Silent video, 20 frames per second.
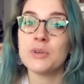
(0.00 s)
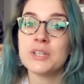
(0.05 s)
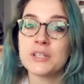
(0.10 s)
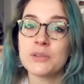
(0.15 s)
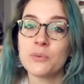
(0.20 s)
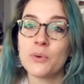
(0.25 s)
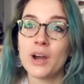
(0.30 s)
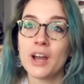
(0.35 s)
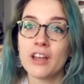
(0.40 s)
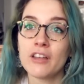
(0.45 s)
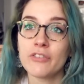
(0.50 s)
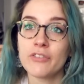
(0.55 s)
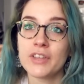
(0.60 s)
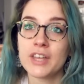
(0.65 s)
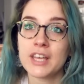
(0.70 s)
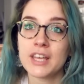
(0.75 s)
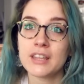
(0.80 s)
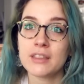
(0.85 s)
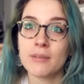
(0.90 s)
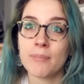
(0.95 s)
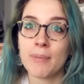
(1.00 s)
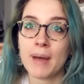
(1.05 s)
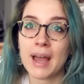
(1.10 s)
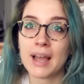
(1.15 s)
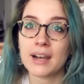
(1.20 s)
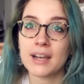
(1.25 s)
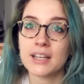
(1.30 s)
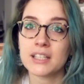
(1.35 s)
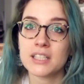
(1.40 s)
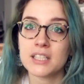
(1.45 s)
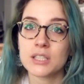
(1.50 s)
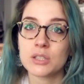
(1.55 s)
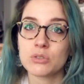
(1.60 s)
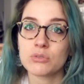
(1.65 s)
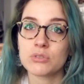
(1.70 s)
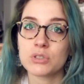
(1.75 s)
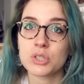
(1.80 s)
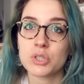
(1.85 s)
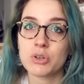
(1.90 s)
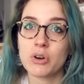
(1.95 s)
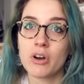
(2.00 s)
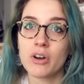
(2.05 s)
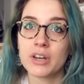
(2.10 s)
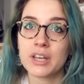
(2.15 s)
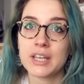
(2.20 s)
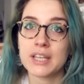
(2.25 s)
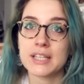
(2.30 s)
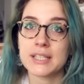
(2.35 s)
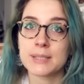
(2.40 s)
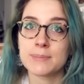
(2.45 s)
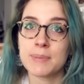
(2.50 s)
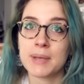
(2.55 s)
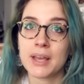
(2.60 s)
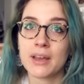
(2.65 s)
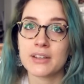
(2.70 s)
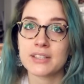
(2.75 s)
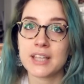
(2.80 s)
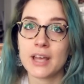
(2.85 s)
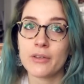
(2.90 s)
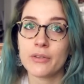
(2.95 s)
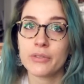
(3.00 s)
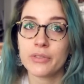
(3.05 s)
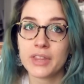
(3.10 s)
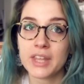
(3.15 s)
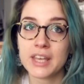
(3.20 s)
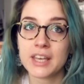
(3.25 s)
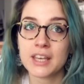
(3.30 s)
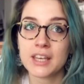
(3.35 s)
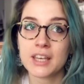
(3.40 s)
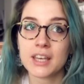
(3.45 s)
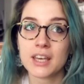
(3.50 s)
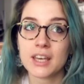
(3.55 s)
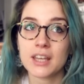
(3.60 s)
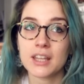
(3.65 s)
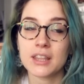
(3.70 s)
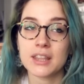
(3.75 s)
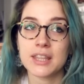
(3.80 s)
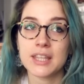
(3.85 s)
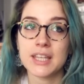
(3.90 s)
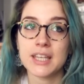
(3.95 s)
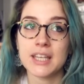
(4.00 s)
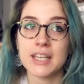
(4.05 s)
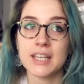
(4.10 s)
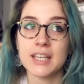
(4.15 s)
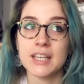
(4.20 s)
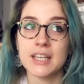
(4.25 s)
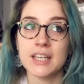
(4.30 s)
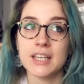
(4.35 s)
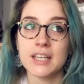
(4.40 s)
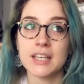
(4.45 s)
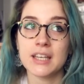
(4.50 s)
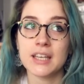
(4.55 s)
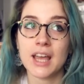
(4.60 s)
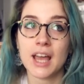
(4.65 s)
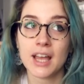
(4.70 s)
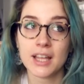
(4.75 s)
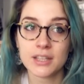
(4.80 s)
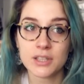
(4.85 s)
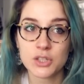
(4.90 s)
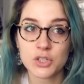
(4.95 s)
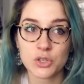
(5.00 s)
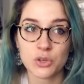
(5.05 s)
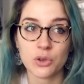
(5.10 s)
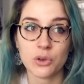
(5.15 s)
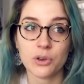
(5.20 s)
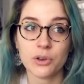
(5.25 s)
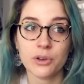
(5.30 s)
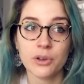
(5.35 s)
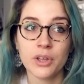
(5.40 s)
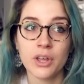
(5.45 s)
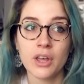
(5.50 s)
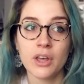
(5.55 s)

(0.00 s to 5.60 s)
And why I think the backlash is too strong is because I think the answer